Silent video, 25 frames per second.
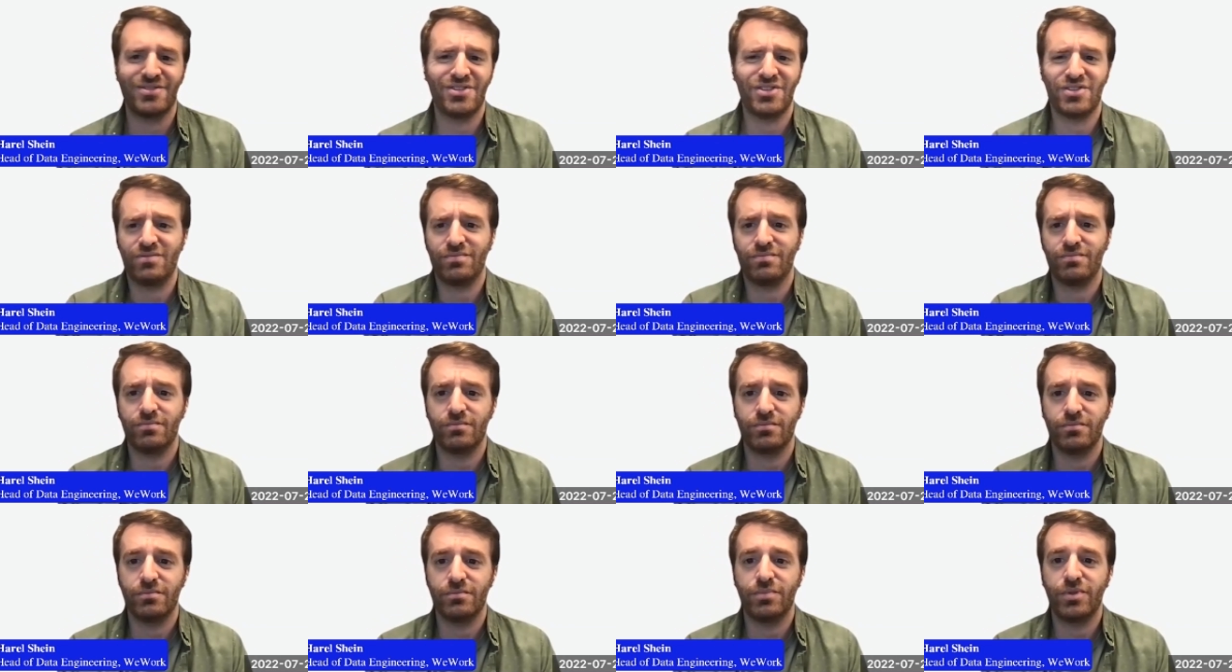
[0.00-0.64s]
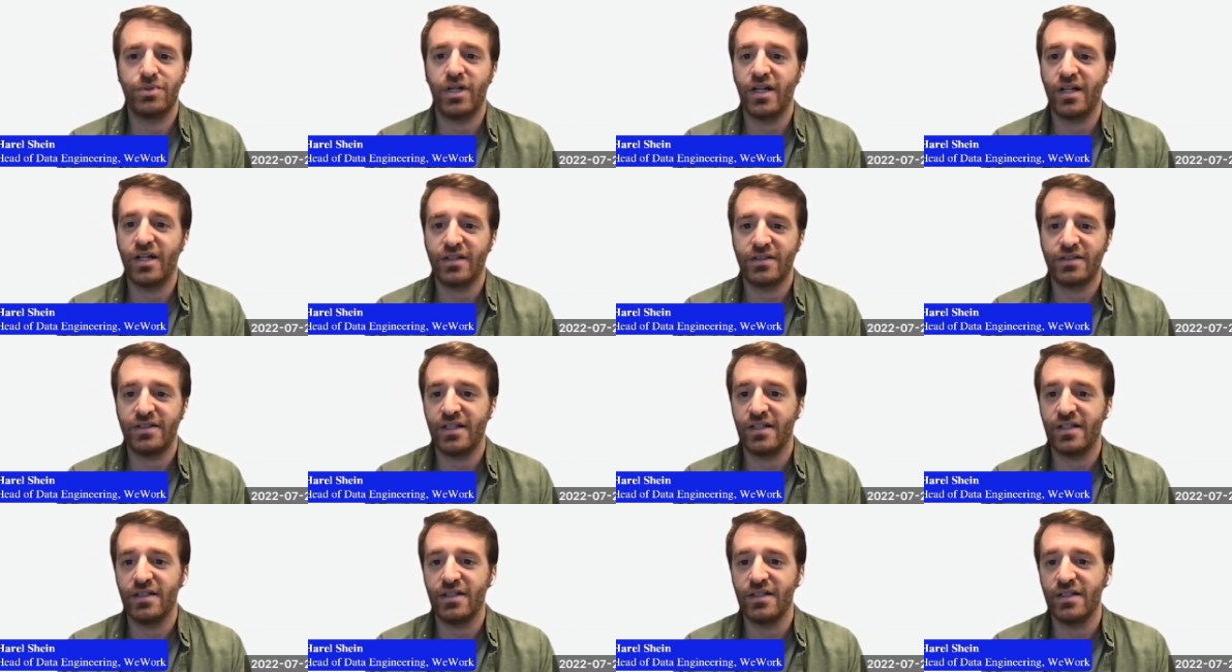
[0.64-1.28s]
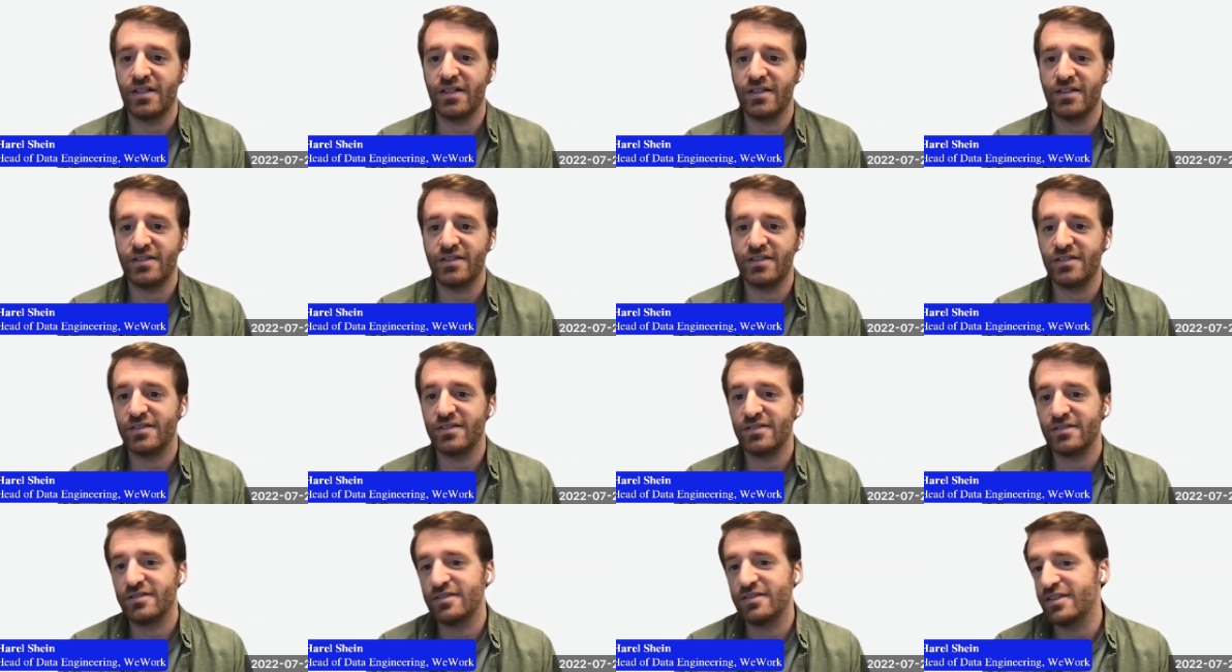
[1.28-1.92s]
just product
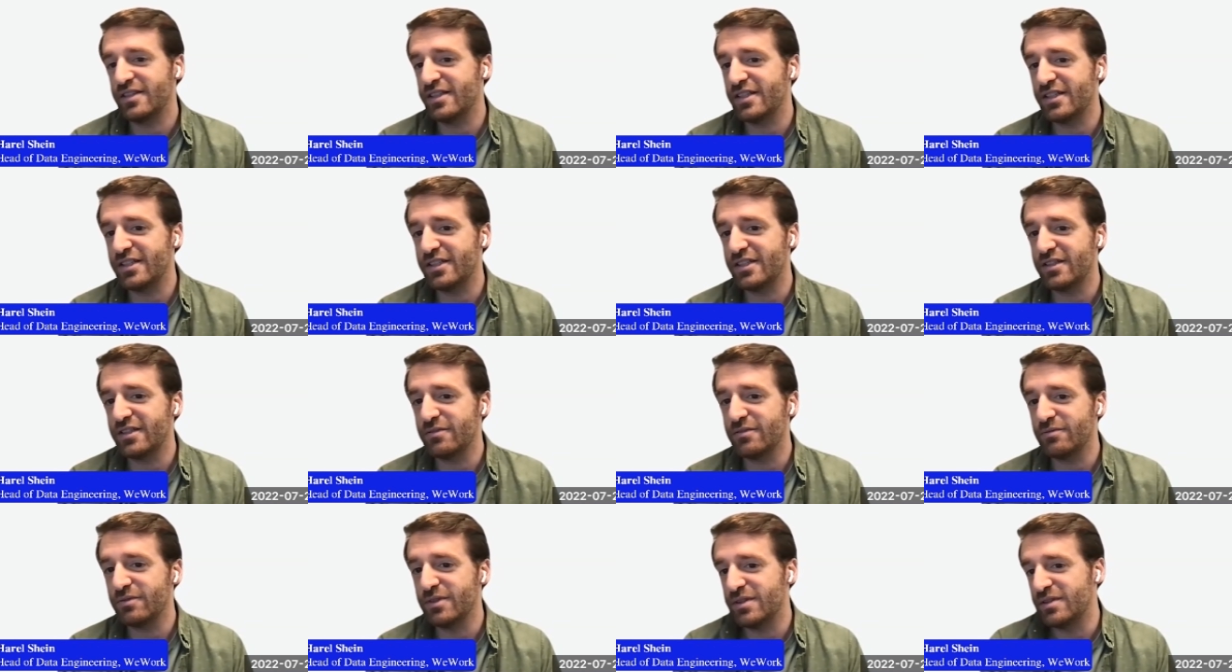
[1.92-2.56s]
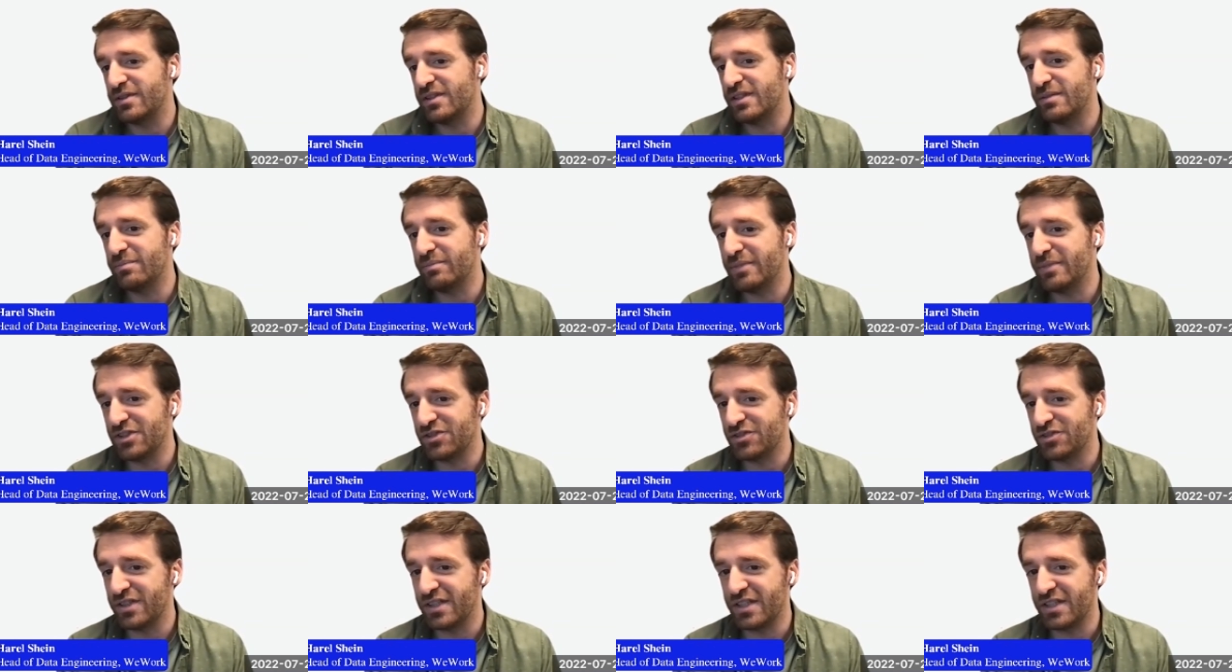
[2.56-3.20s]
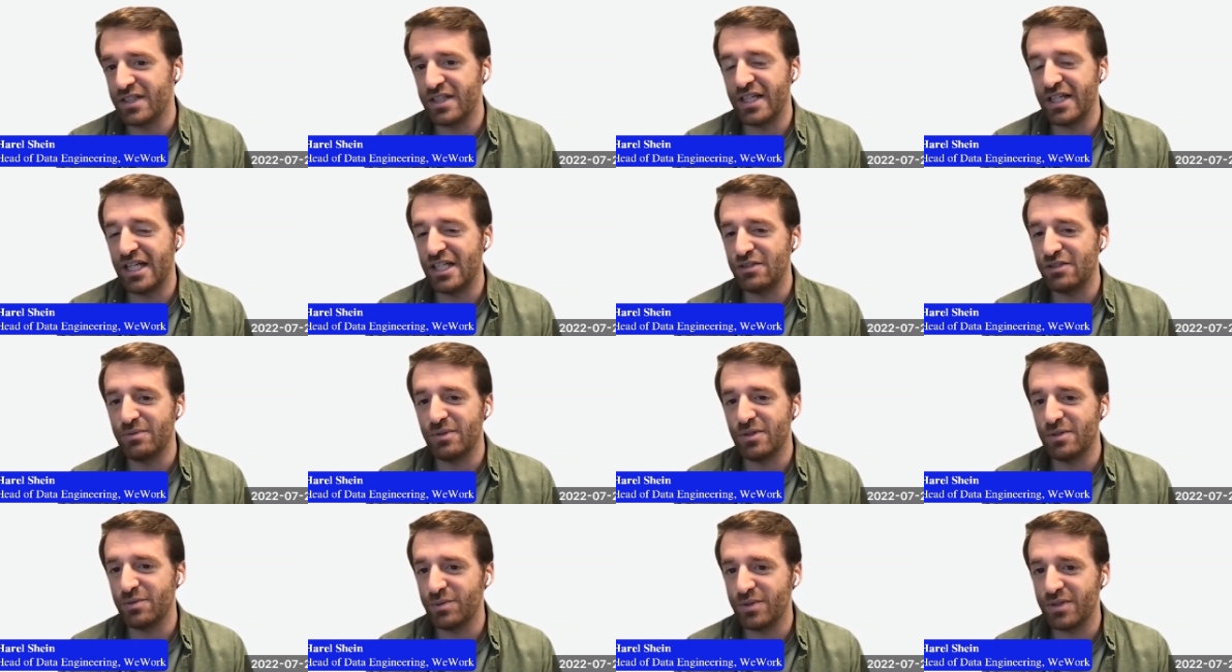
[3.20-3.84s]
analytics, and measuring
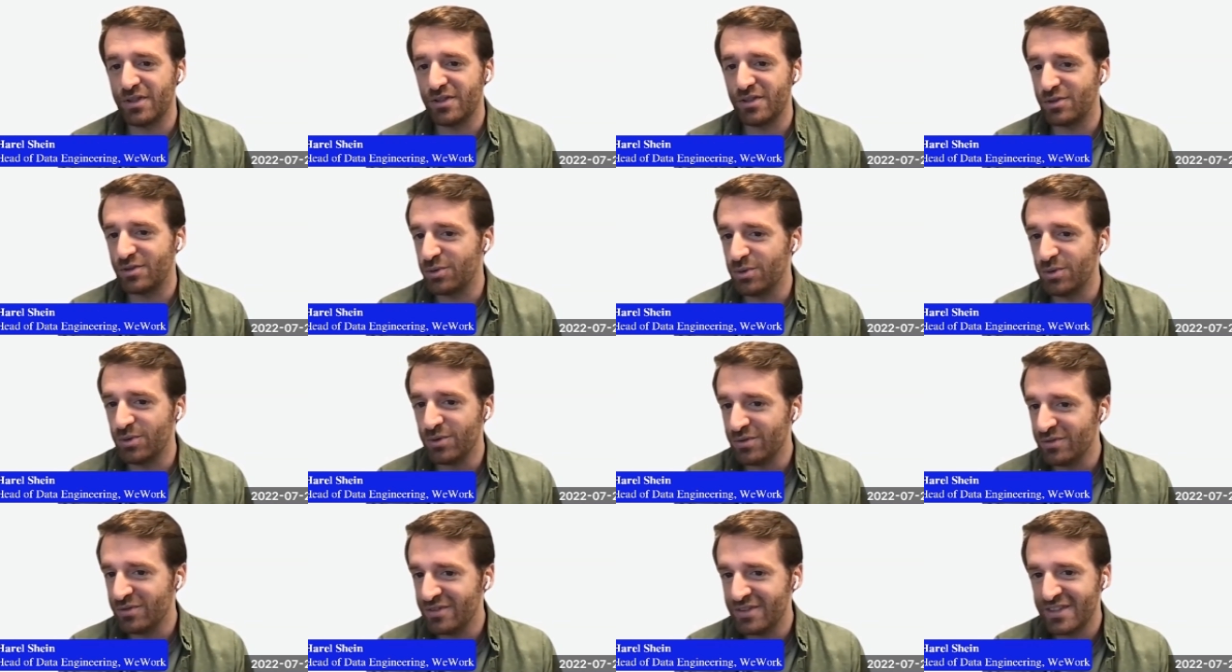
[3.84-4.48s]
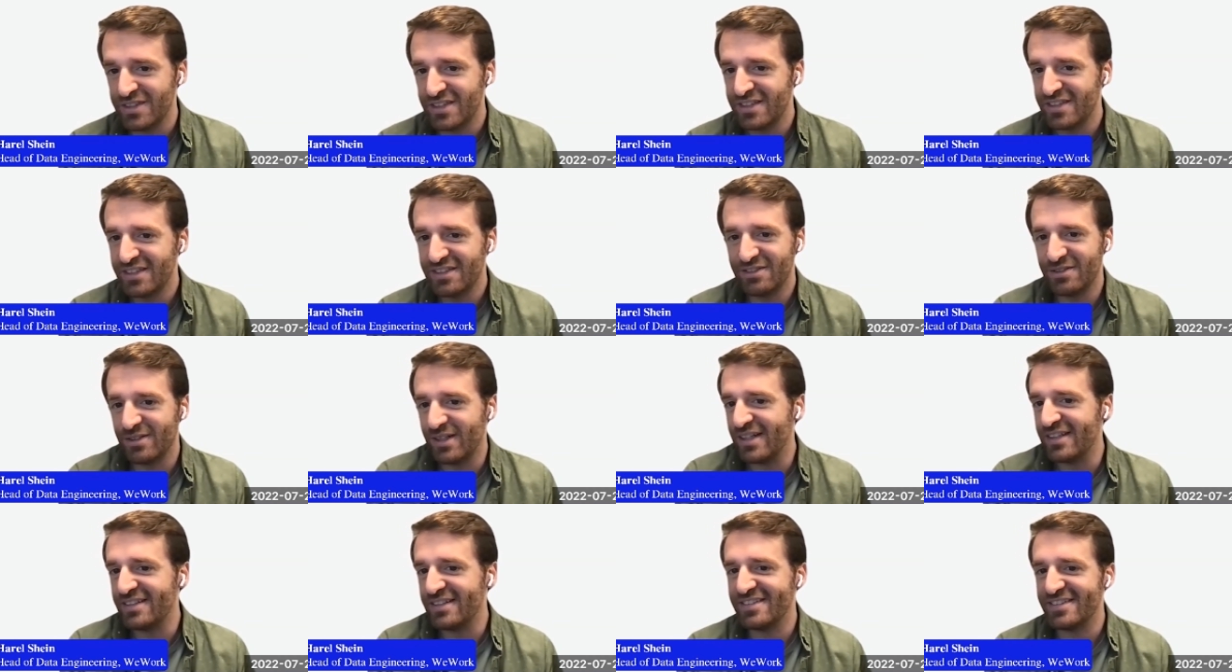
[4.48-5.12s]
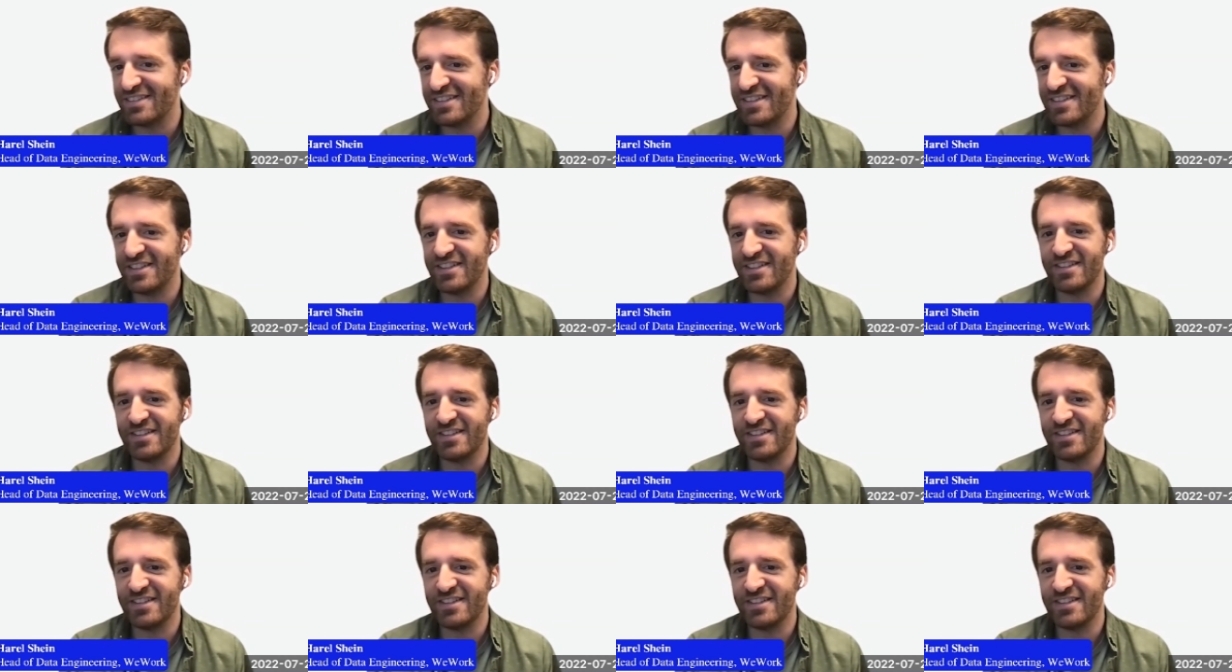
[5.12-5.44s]
engagement with the tool, right?